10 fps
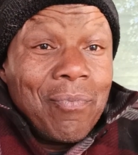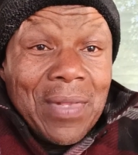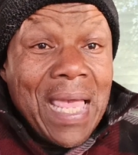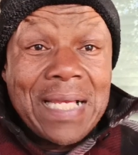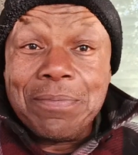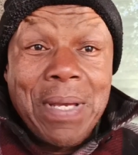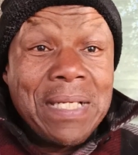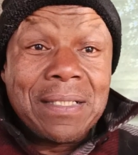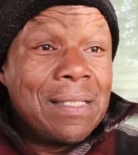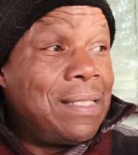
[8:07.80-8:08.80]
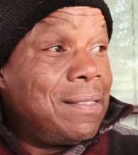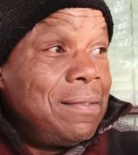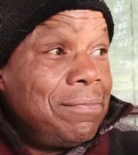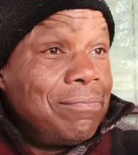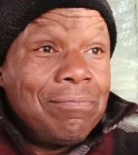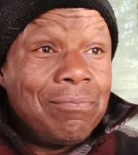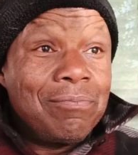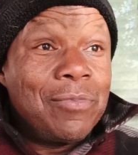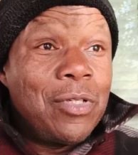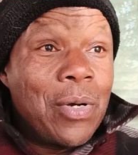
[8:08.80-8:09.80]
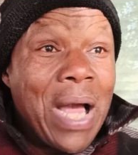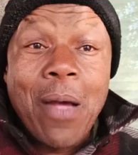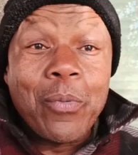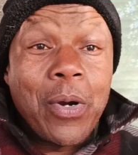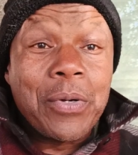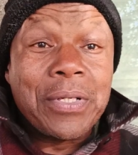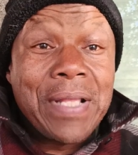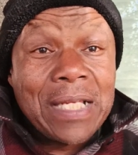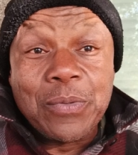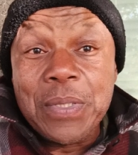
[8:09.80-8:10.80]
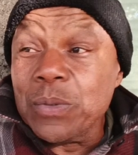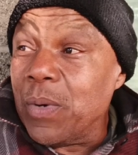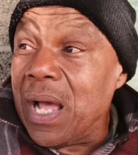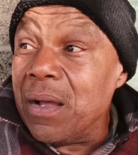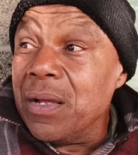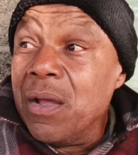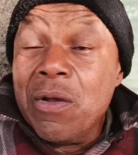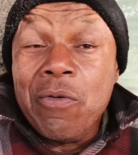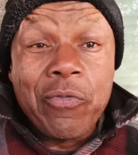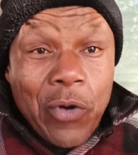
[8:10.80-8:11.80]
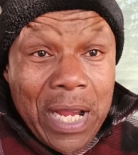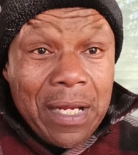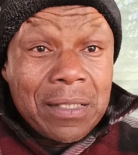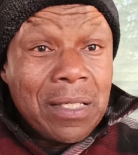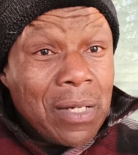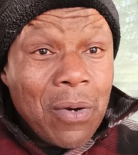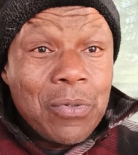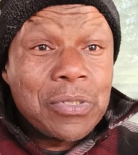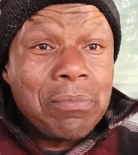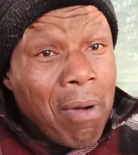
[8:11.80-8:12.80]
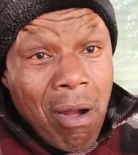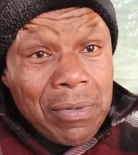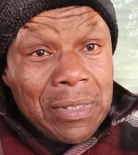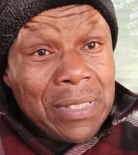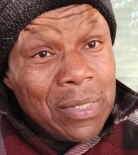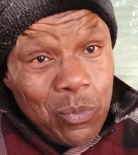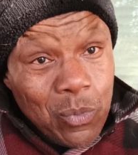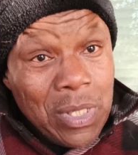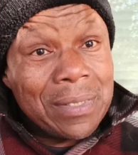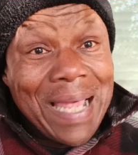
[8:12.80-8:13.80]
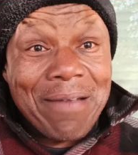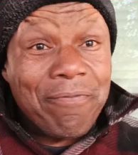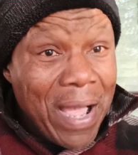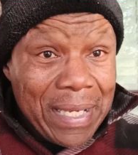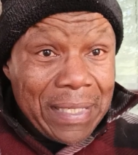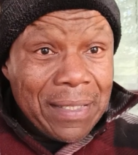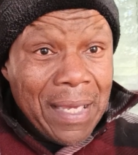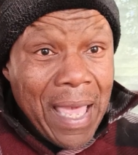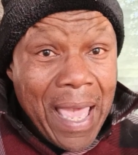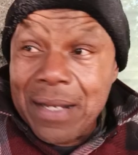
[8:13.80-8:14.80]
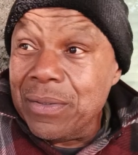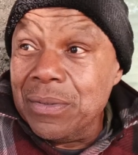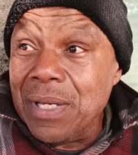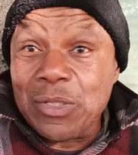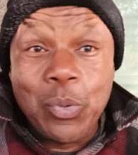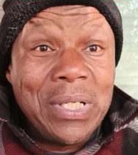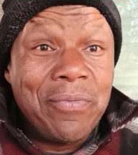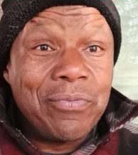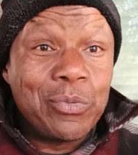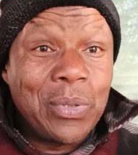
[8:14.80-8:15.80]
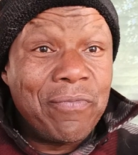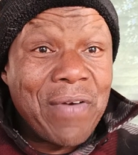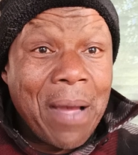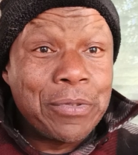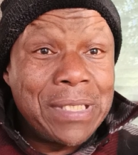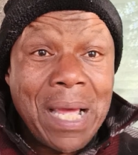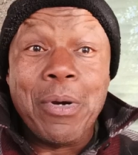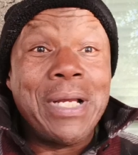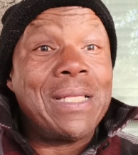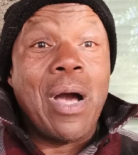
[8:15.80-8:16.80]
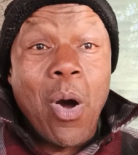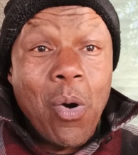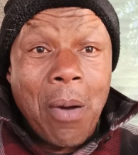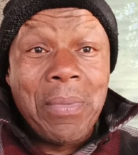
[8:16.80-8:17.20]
And that's basically, how it worked. And that's the reason why Frank the Ghost Martin didn't want that fight. At 25%, I'm going to get an O.